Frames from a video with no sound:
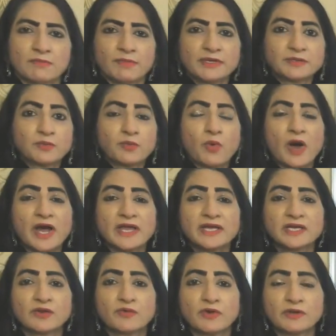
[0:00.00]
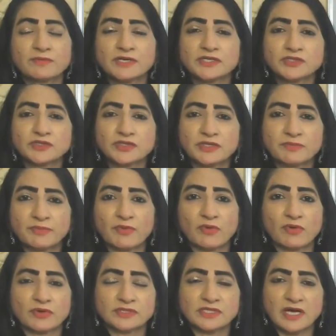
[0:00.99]
But why government should
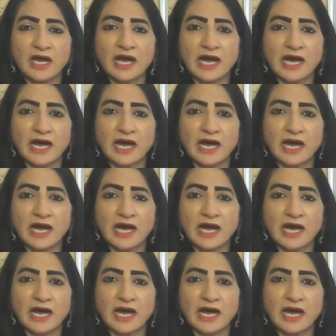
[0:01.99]
impose